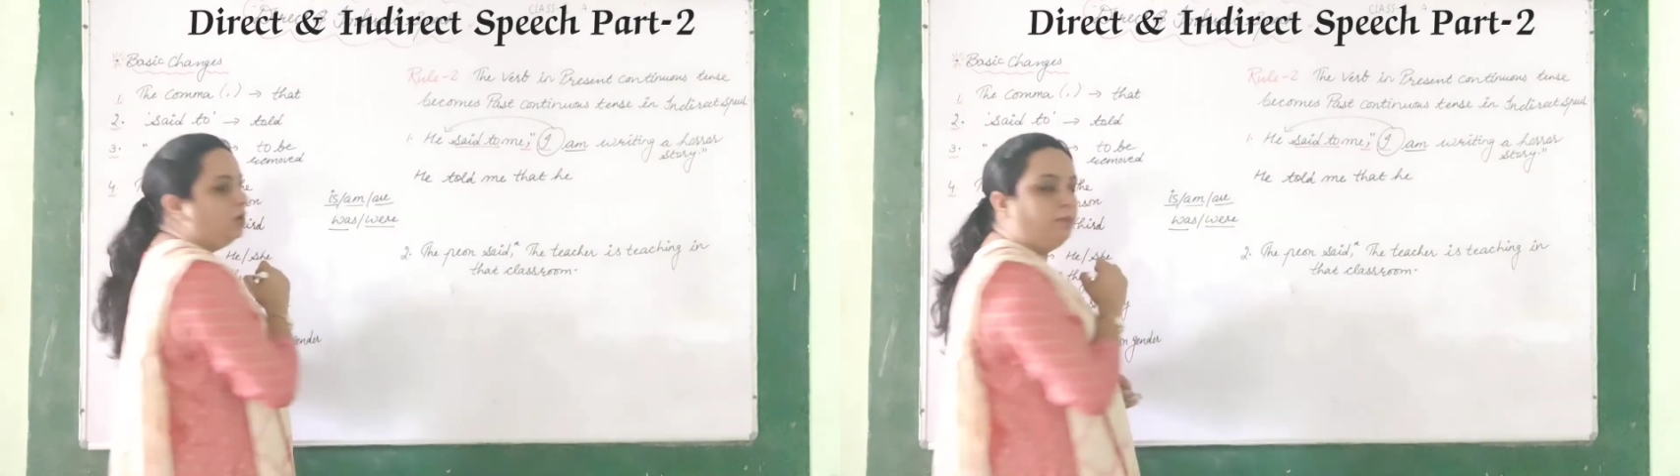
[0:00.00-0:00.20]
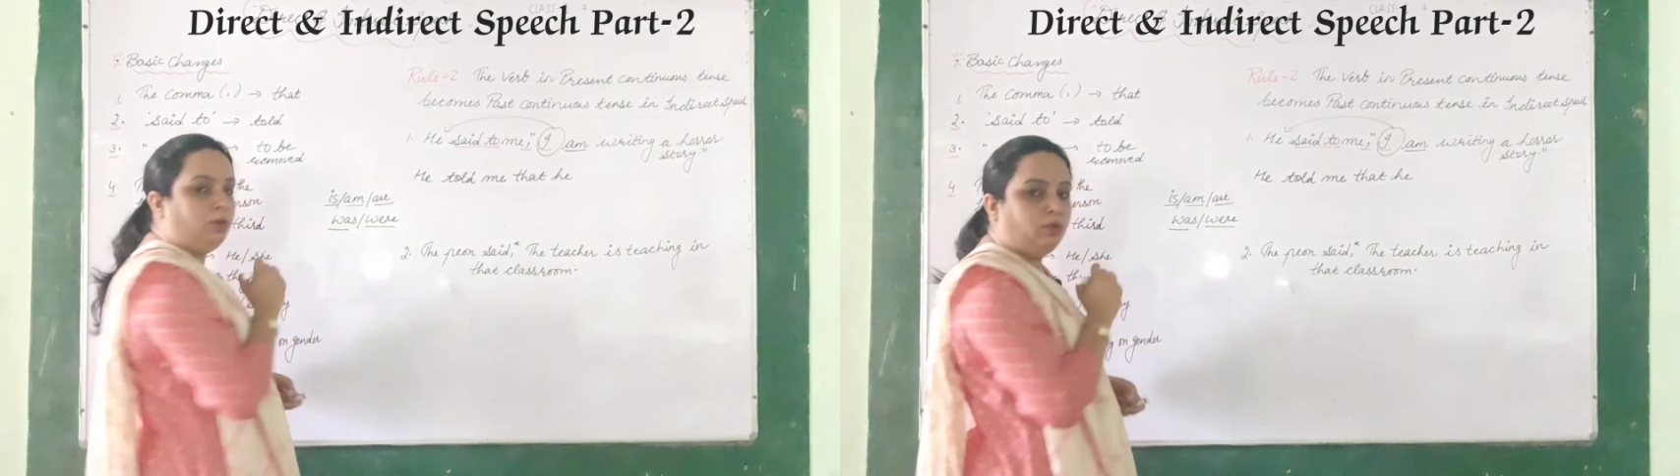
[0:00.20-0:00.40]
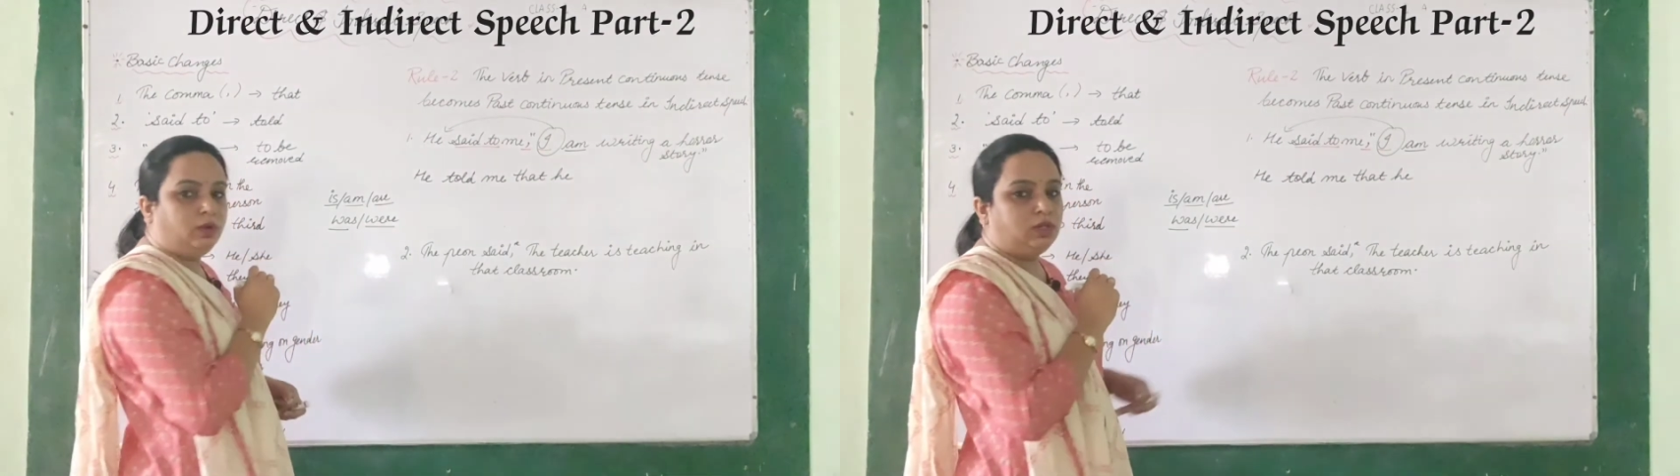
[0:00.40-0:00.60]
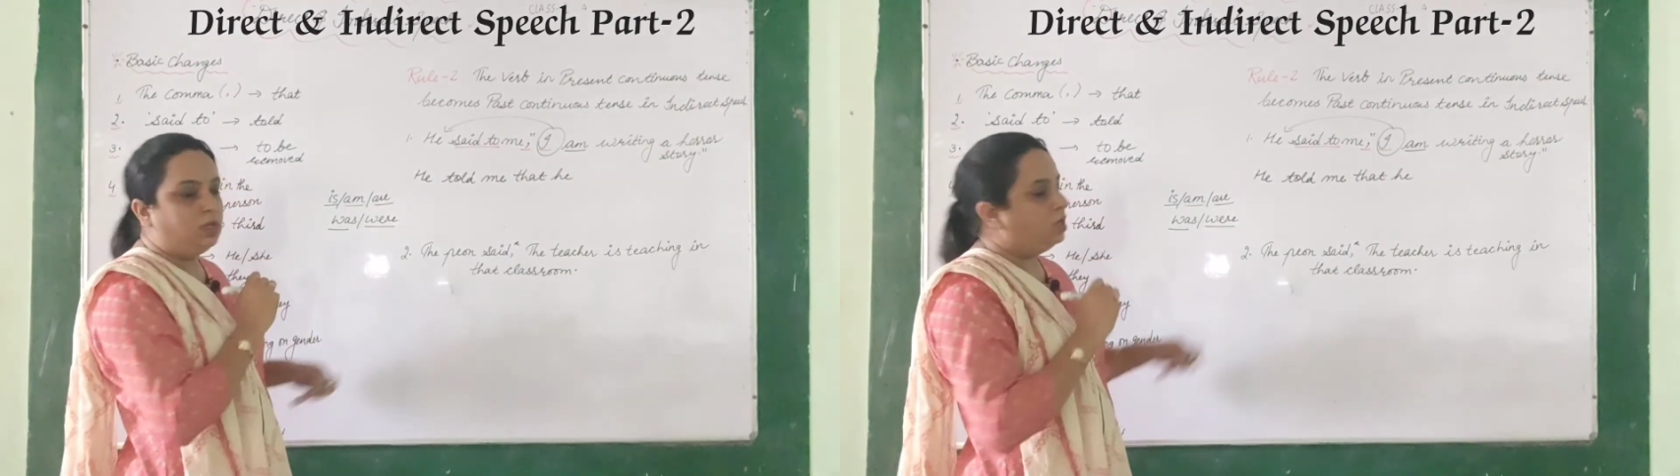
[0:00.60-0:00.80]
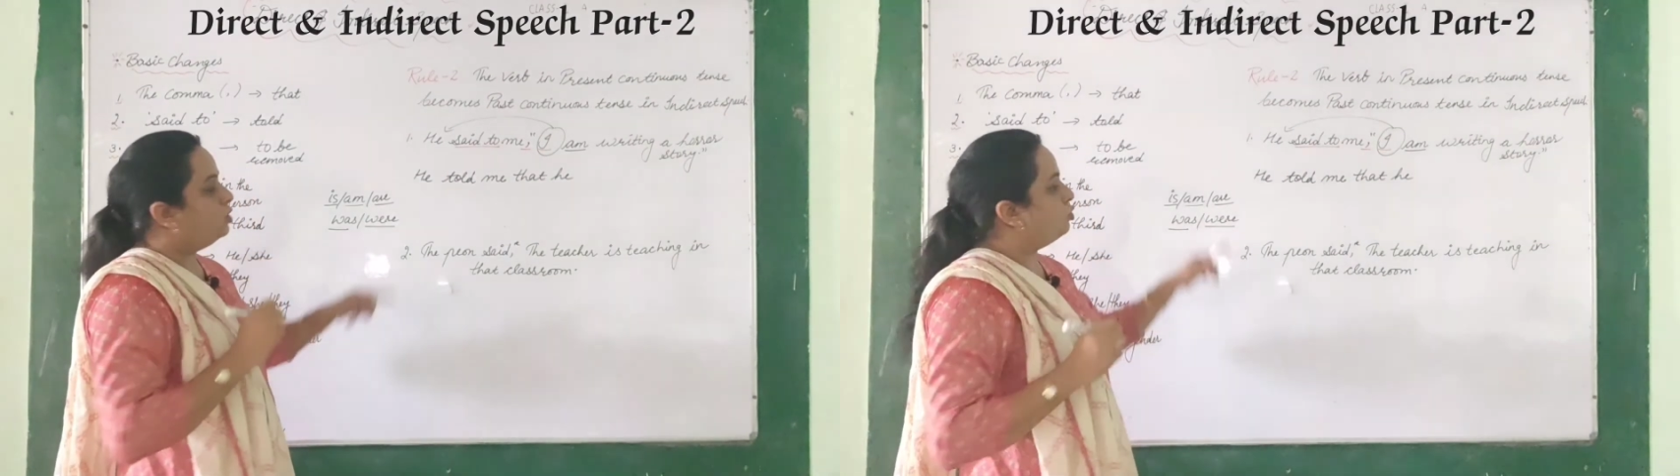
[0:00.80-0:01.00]
plural.
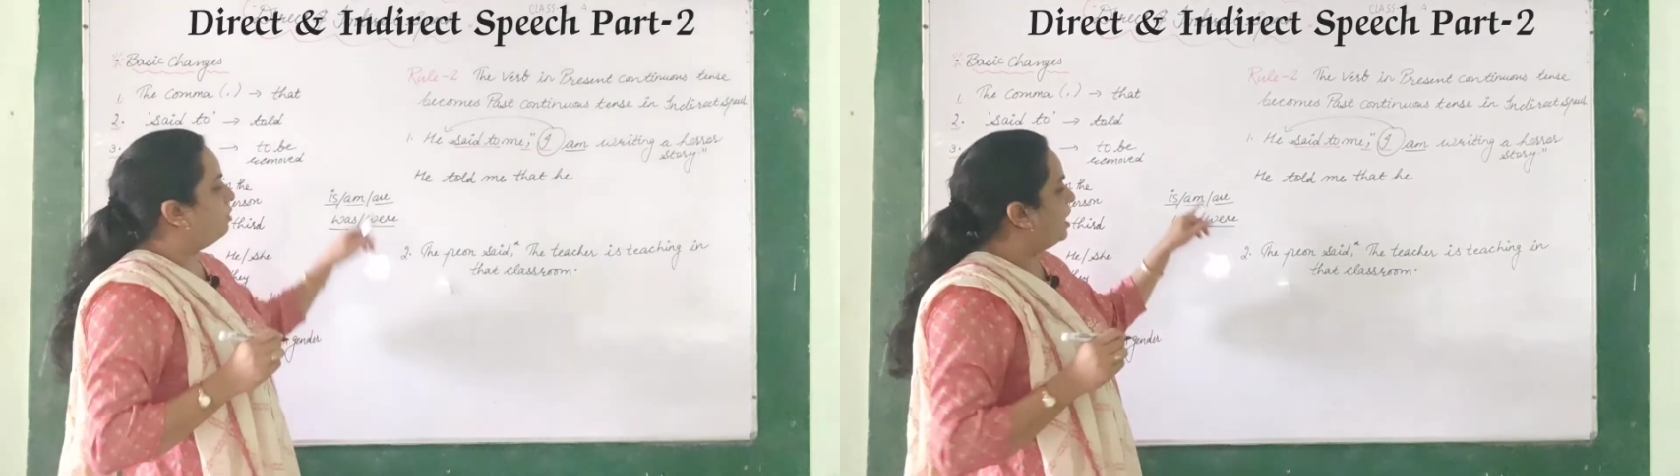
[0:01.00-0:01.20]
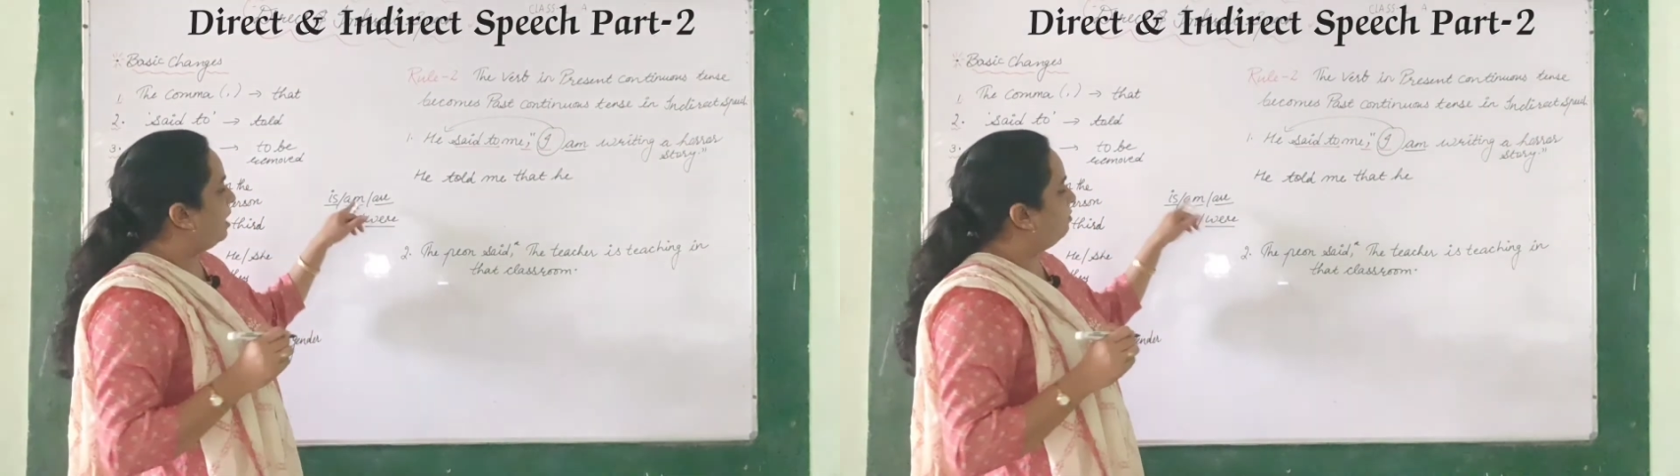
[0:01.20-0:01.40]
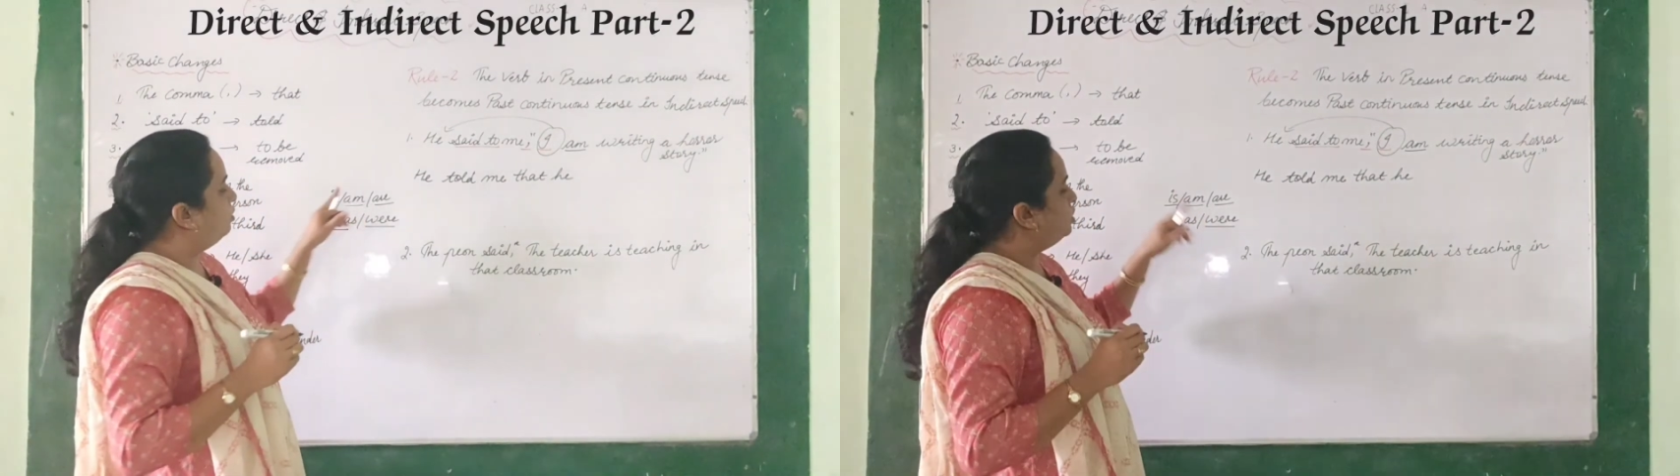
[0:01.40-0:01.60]
So we have to